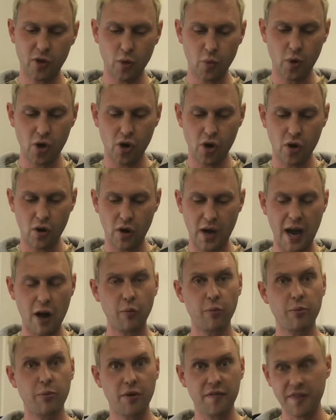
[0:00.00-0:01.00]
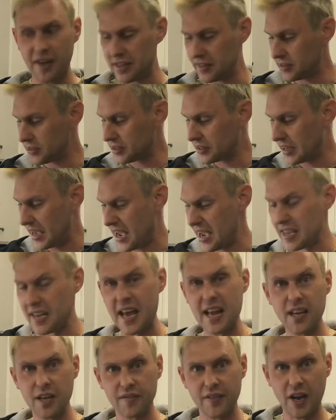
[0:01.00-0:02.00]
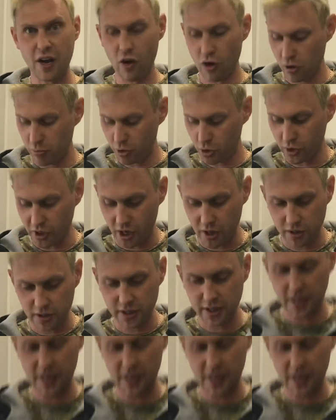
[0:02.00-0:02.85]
will help prevent getting any of that horrible gunk